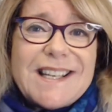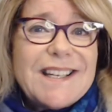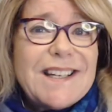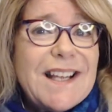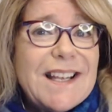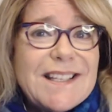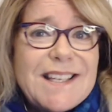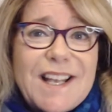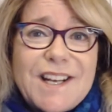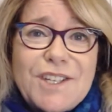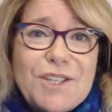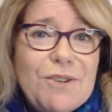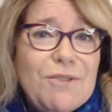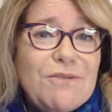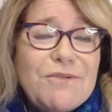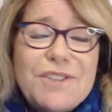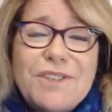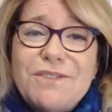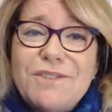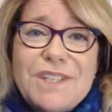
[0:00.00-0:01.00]
And as I
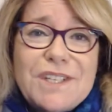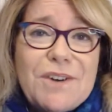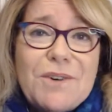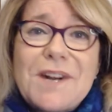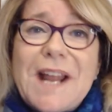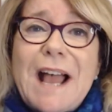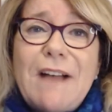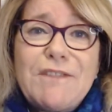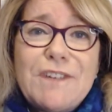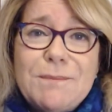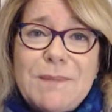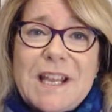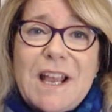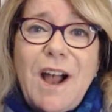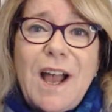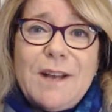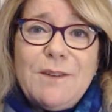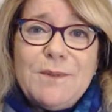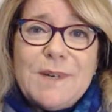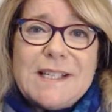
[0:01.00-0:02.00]
told you, you don't have to be
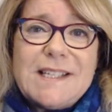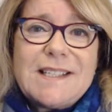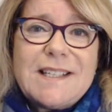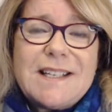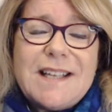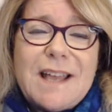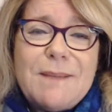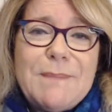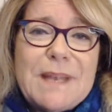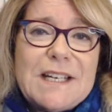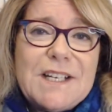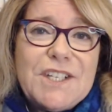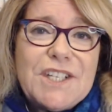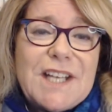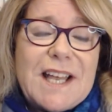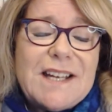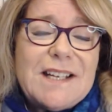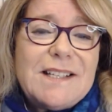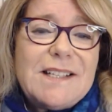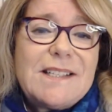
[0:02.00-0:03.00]
high risk to get
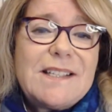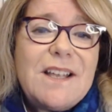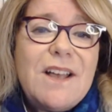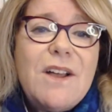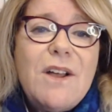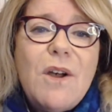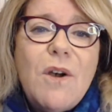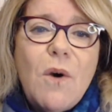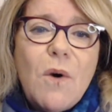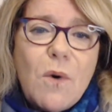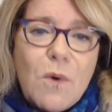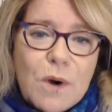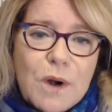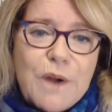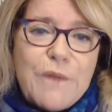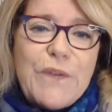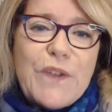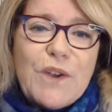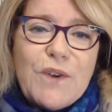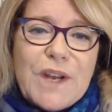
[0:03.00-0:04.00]
meningitis, or
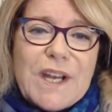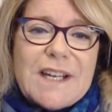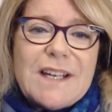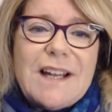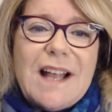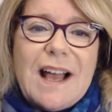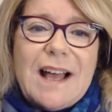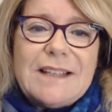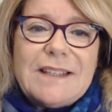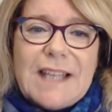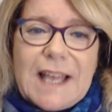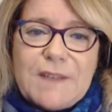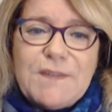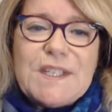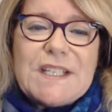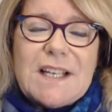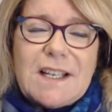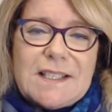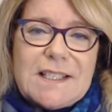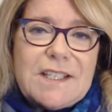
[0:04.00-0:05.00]
if you're in a
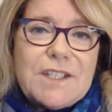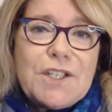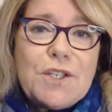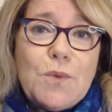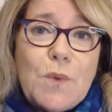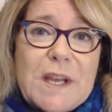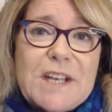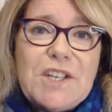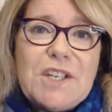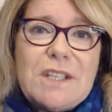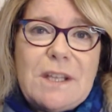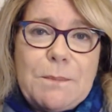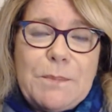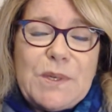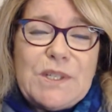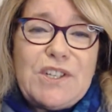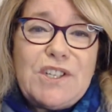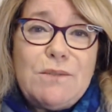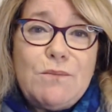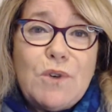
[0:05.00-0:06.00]
lifestyle situation that
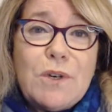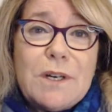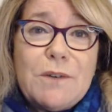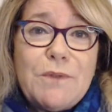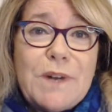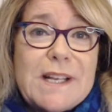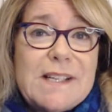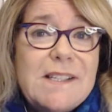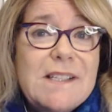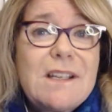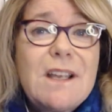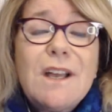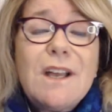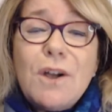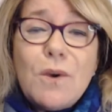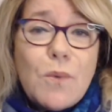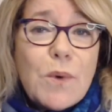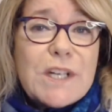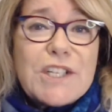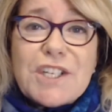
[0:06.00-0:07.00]
puts you more at risk,
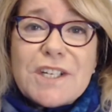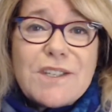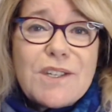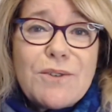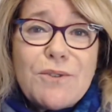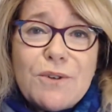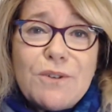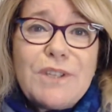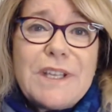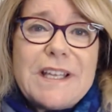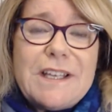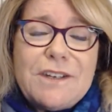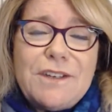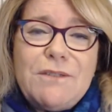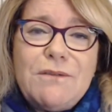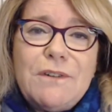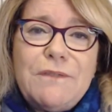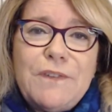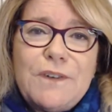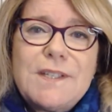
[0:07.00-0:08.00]
which is early in
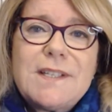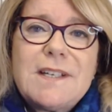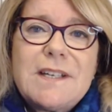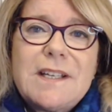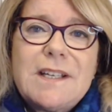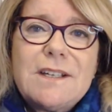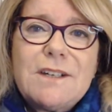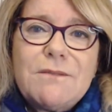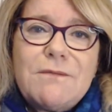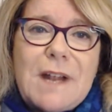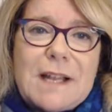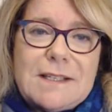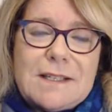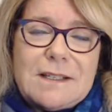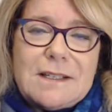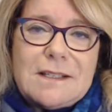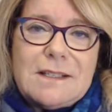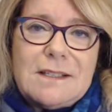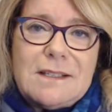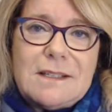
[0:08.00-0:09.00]
university and a
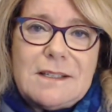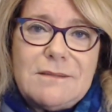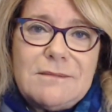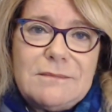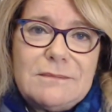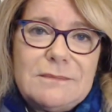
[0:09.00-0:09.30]
residence.